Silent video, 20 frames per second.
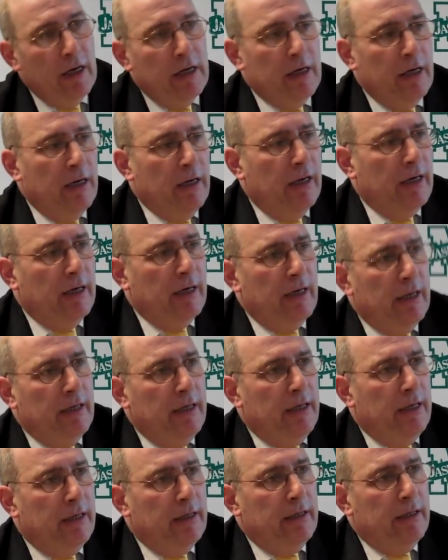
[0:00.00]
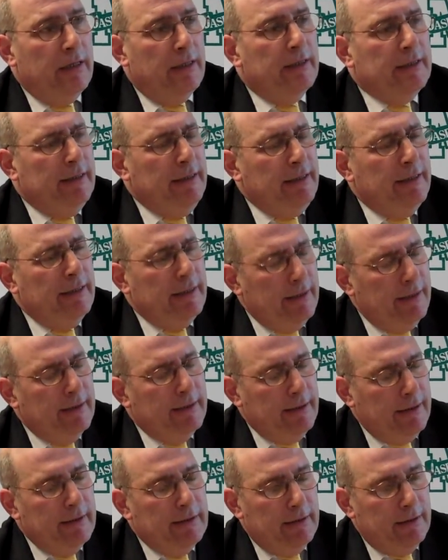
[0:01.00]
Or is that too, asking too
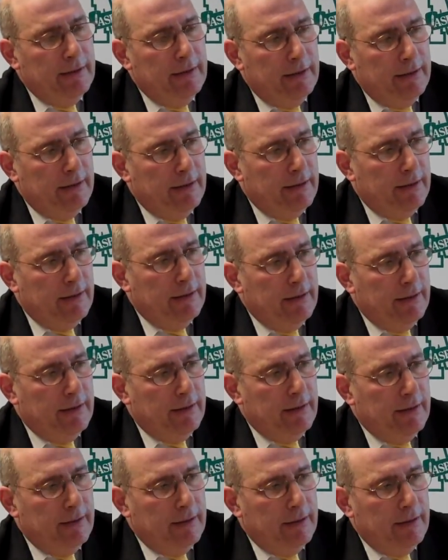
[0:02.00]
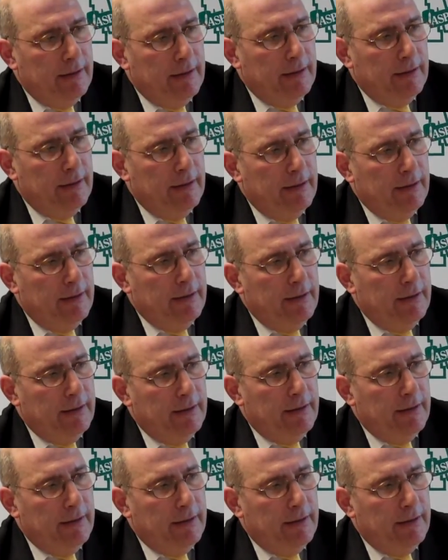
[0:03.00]
much? It's kind of like a furious comeback mode.